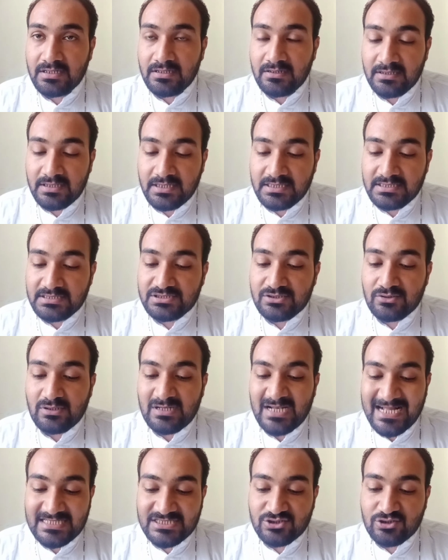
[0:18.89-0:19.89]
Okay, so
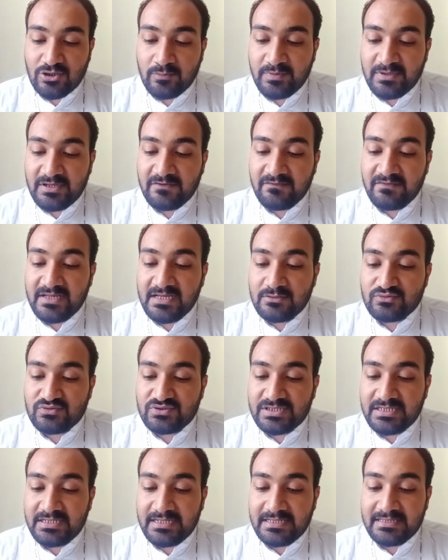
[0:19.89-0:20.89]
last topic we have
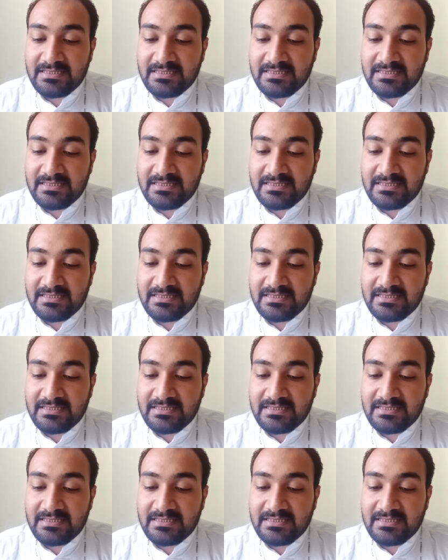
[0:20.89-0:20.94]
seen.